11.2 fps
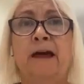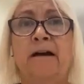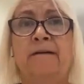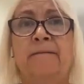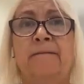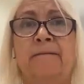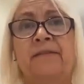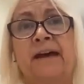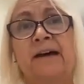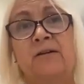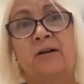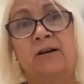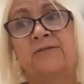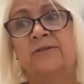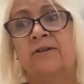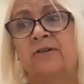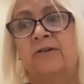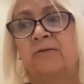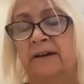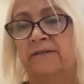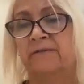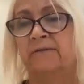And that also,
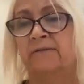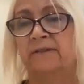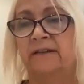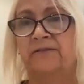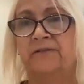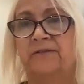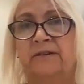because it was